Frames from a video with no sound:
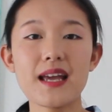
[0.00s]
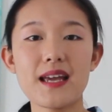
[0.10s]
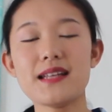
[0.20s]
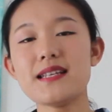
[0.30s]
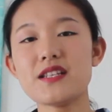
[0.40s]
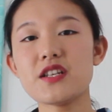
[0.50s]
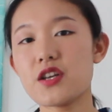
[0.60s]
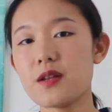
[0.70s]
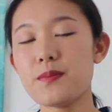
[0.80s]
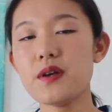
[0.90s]
it is a
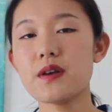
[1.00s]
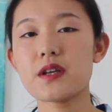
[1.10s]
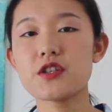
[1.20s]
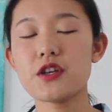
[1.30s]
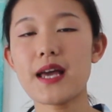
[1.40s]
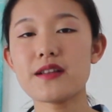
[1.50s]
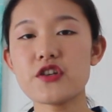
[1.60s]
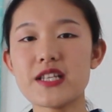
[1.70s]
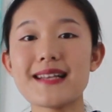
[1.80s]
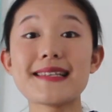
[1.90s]
good book to
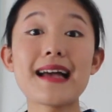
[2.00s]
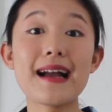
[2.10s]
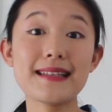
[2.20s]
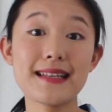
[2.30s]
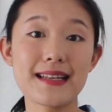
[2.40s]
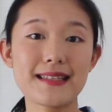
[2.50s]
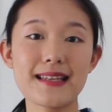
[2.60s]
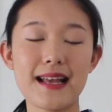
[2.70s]
understand scientists